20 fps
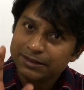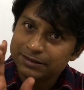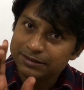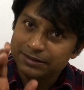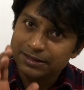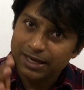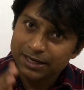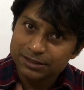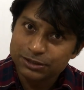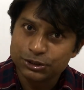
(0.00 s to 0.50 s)

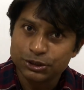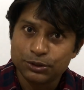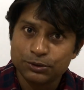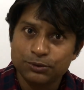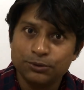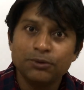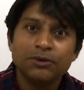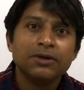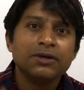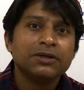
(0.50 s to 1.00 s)
that
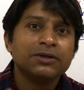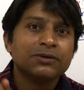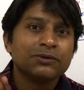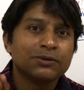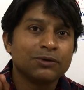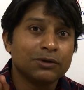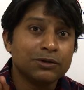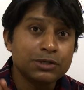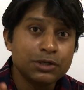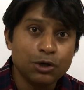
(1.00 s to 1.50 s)
too
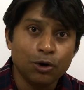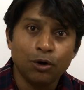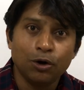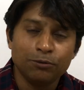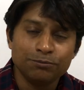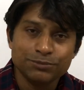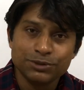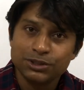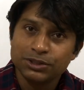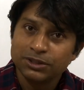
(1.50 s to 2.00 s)

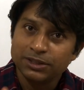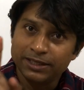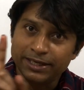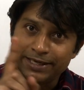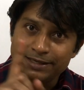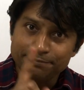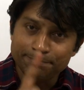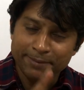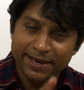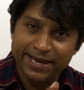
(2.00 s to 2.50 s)
condoms
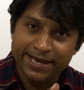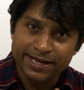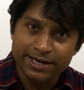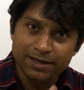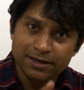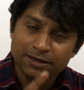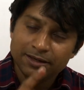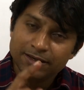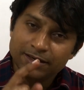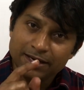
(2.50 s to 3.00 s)
in
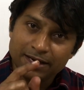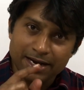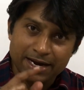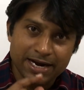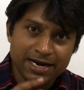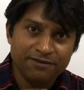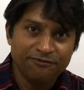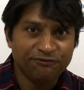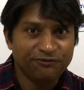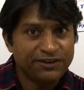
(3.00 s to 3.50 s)
male
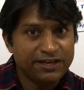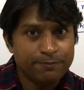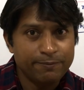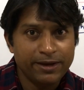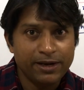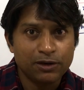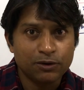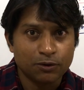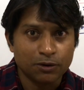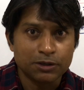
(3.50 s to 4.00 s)
and
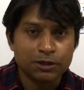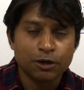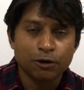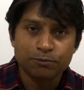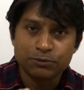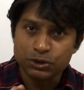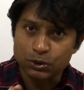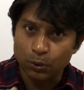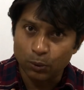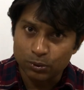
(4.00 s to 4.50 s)
female
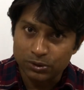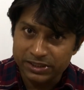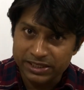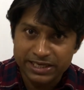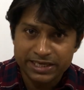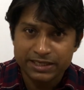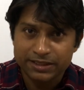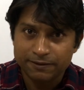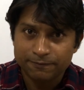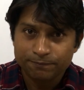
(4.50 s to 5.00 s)
condoms
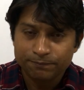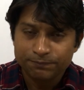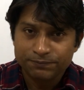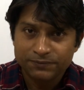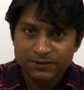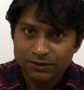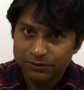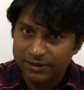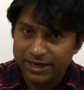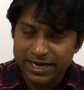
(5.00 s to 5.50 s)
only,
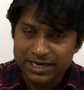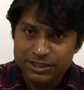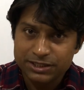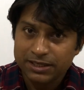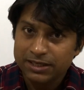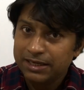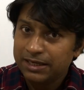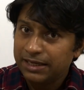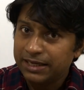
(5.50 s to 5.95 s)
right?